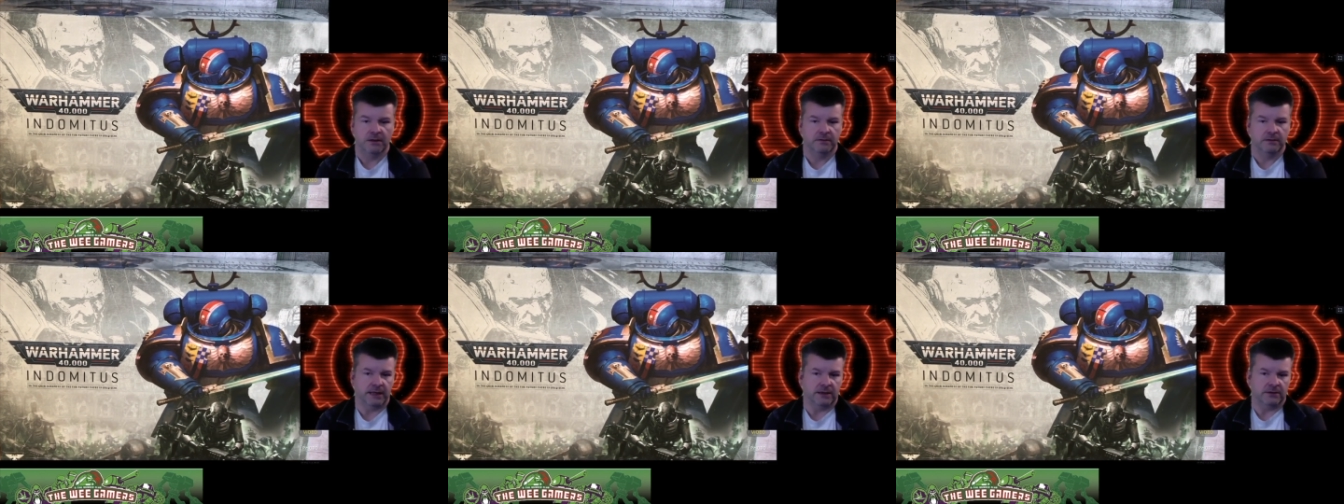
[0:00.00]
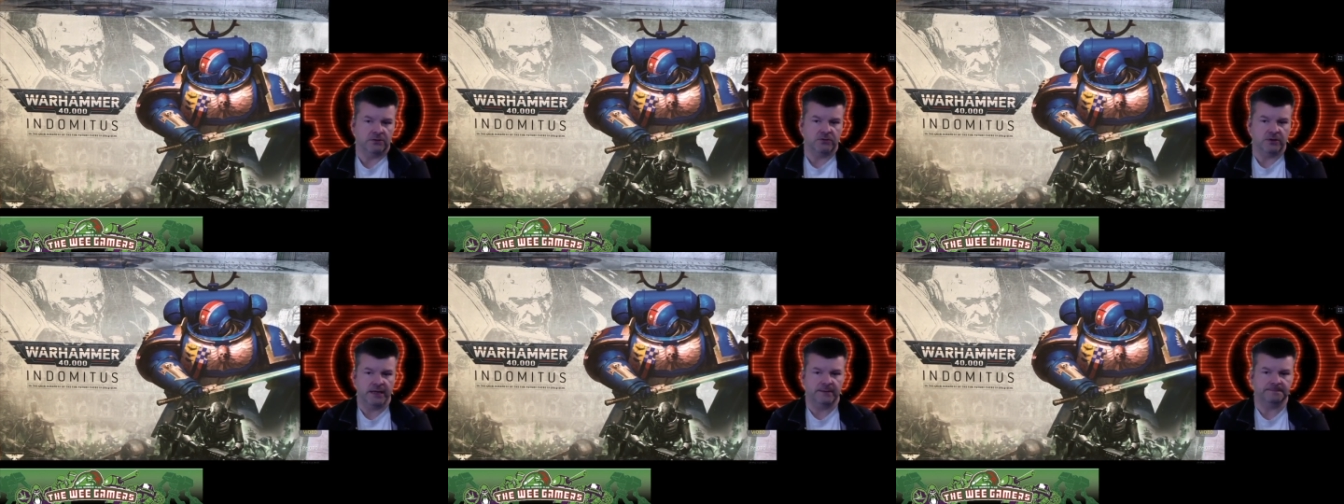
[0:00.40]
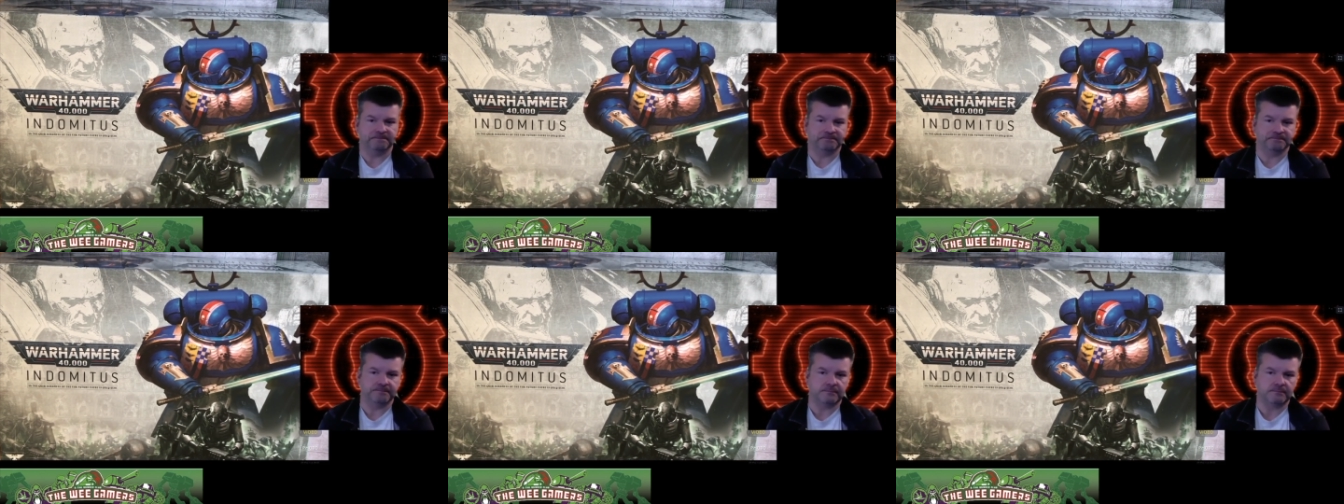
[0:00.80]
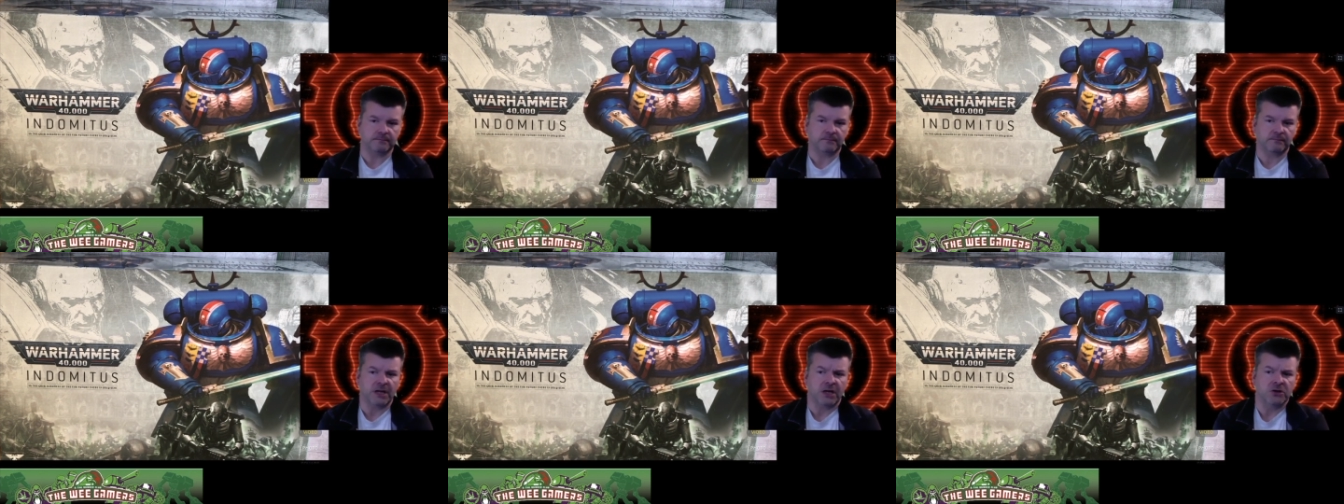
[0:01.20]
Then great.
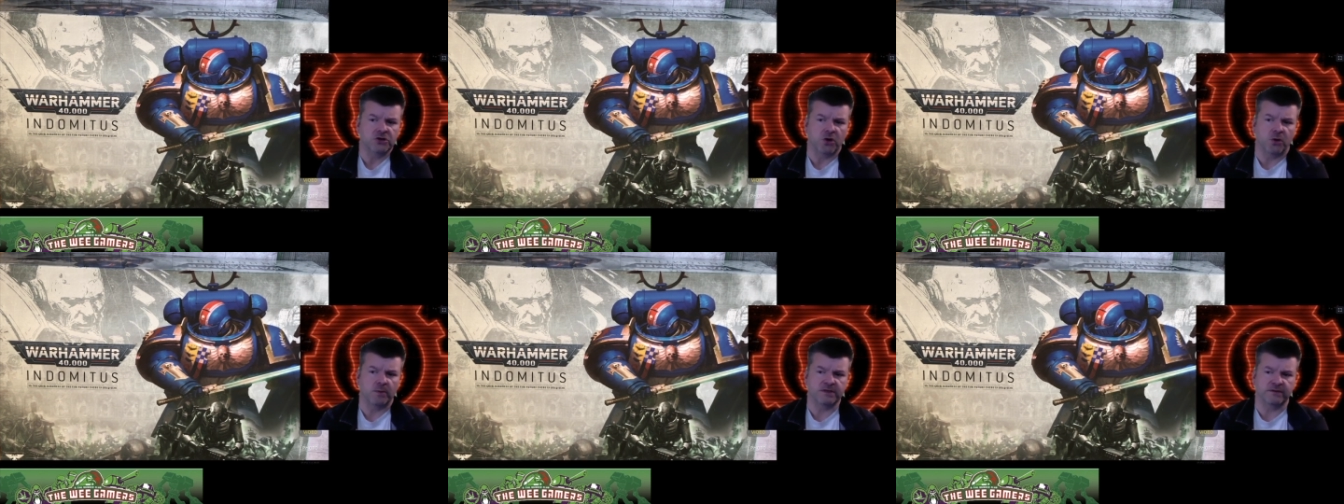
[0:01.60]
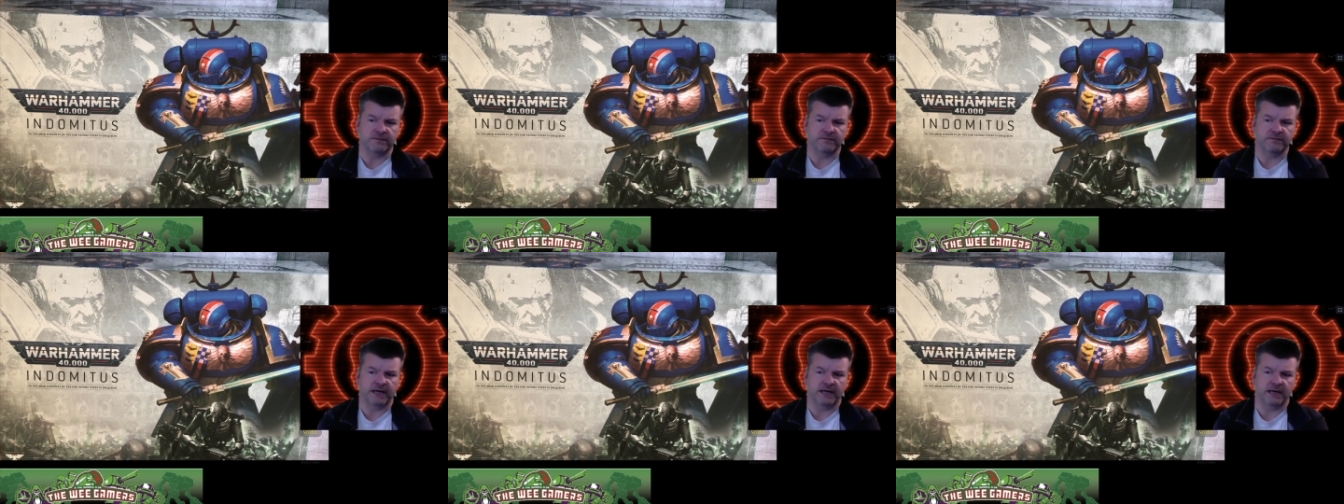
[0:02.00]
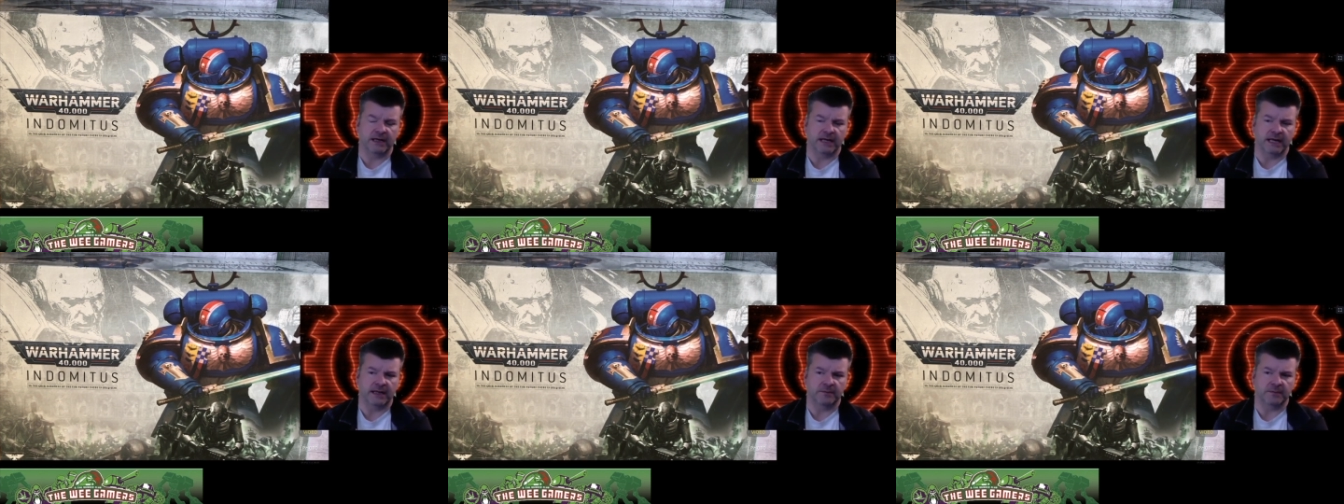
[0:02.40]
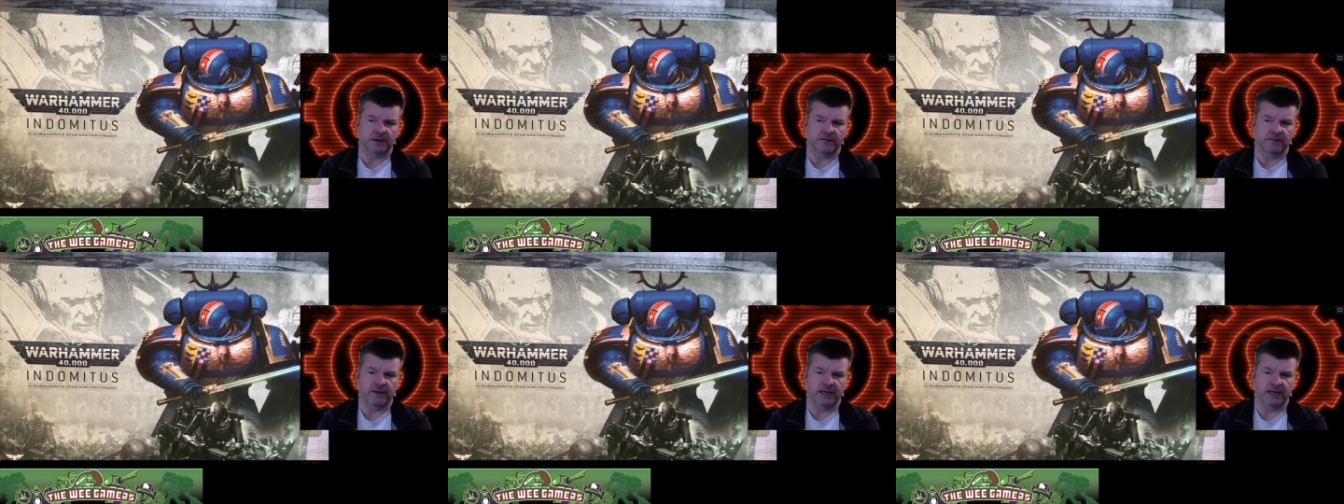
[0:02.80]
There's always a, an element
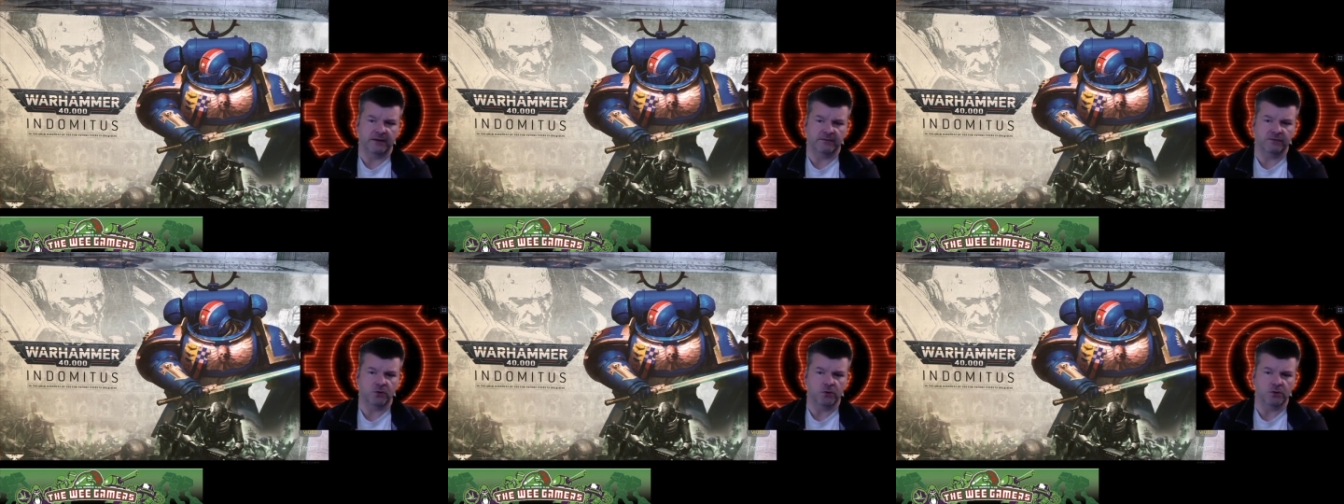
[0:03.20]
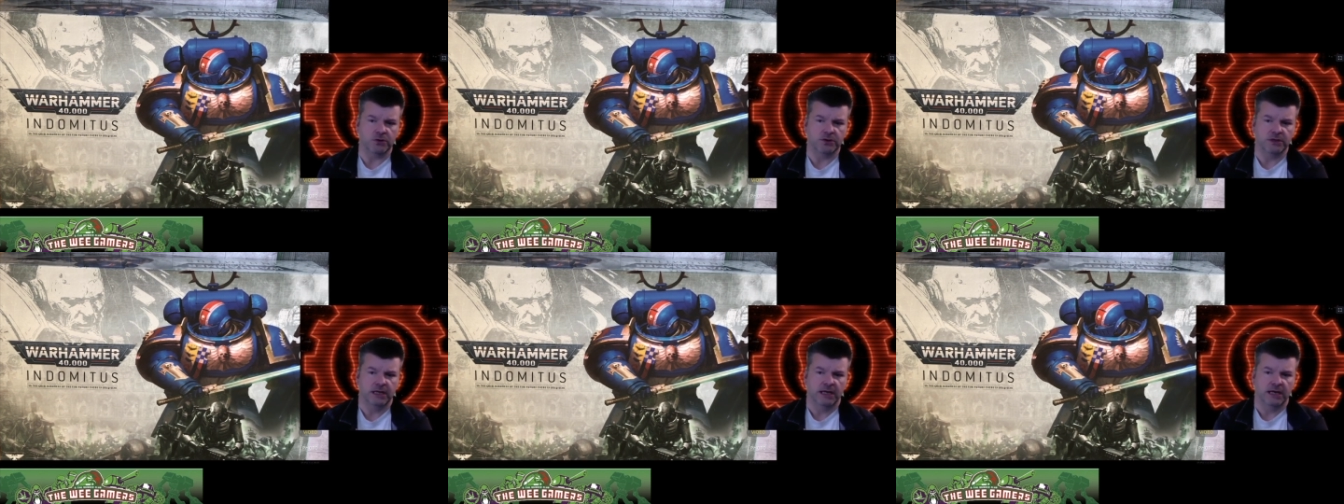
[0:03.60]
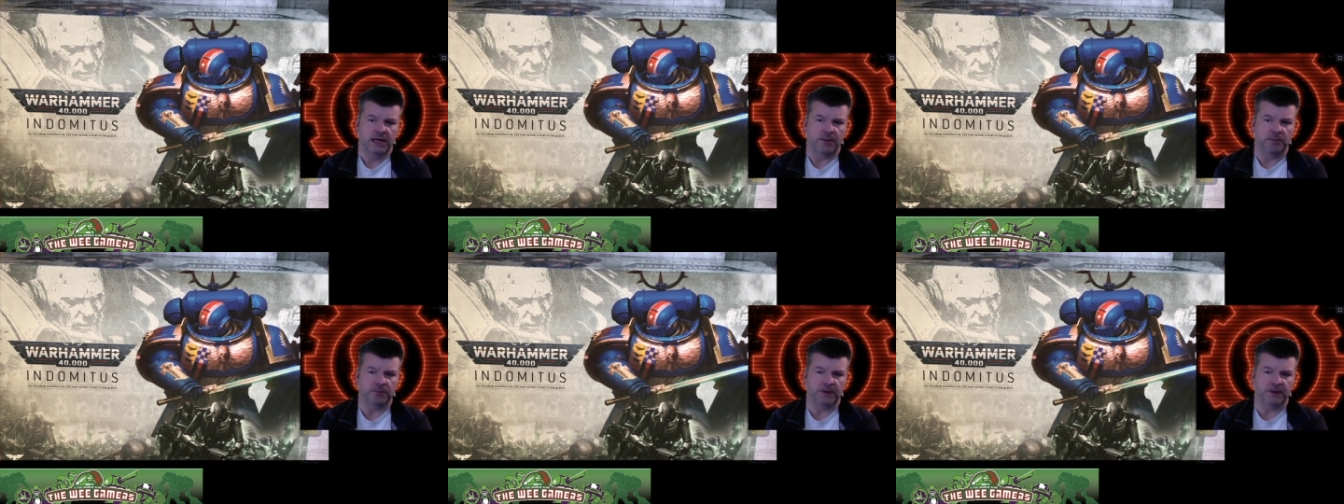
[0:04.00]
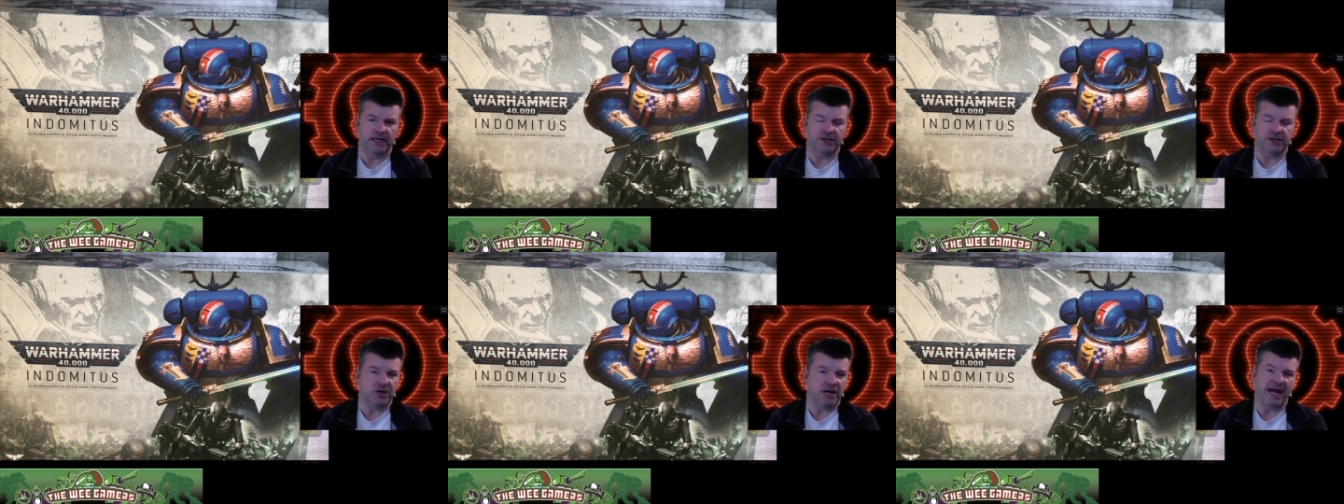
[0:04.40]
of that, of course,
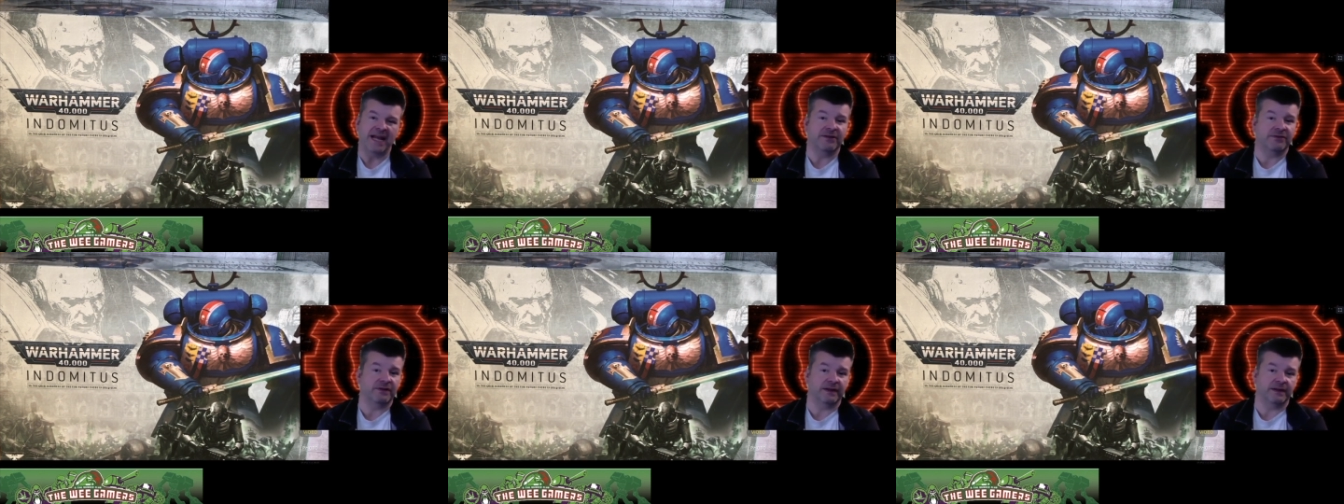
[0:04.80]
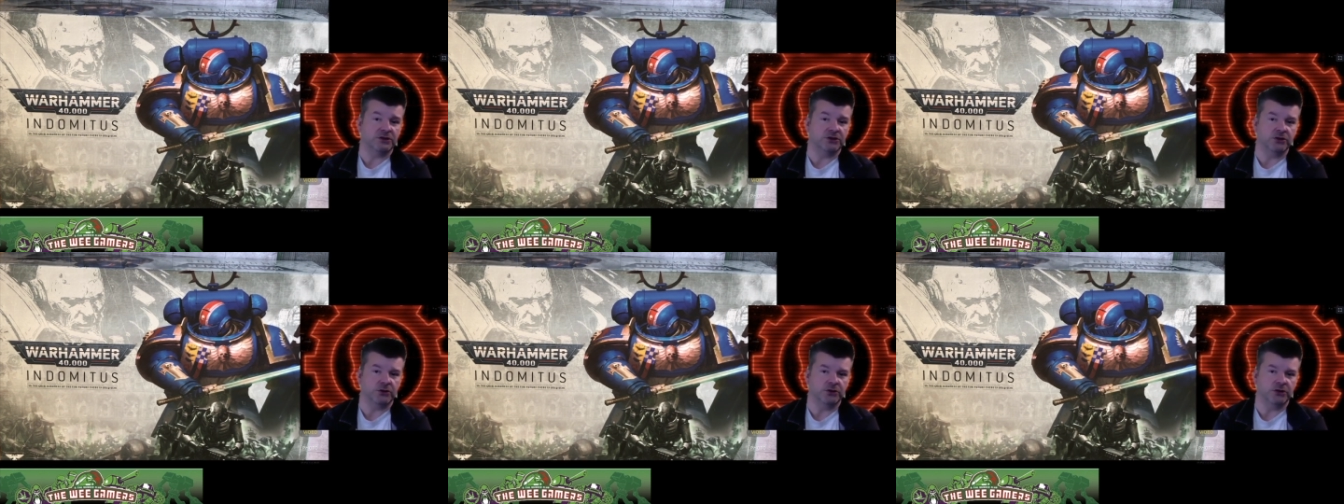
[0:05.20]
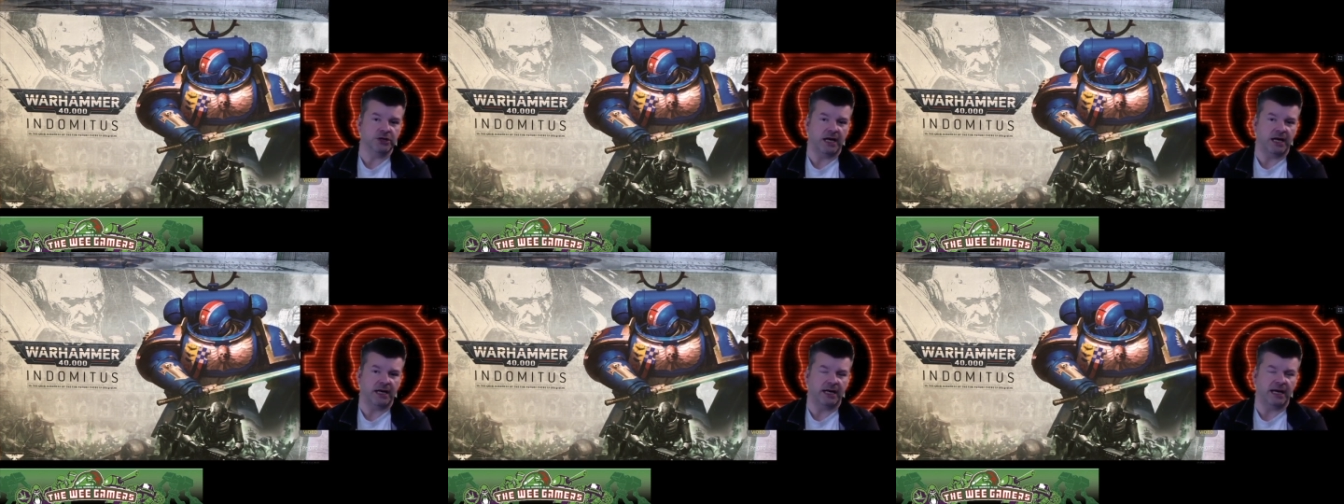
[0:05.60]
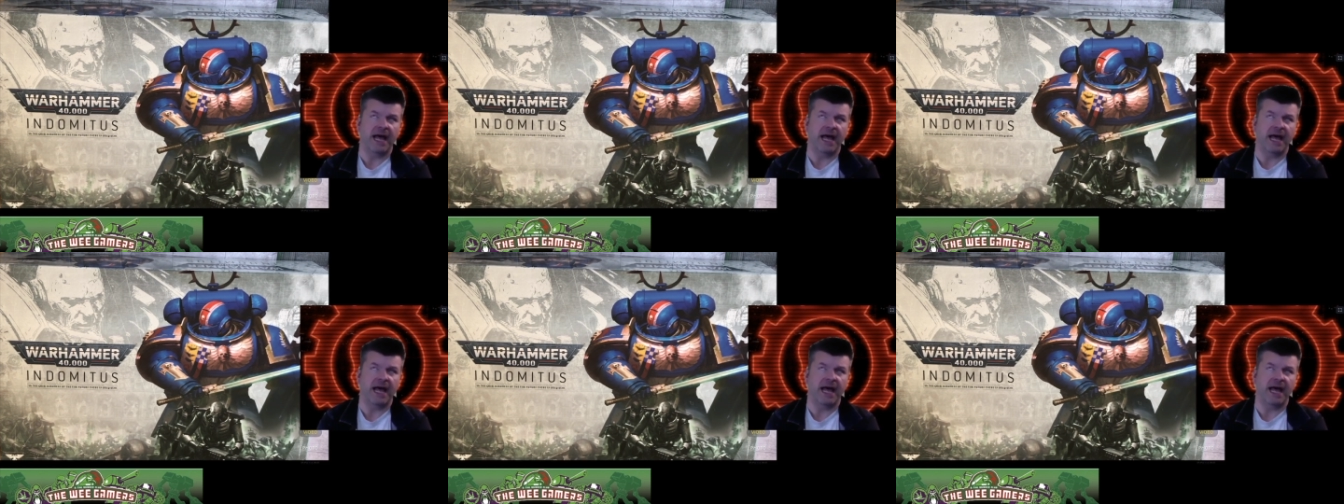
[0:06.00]
applies to anything that's new and shiny.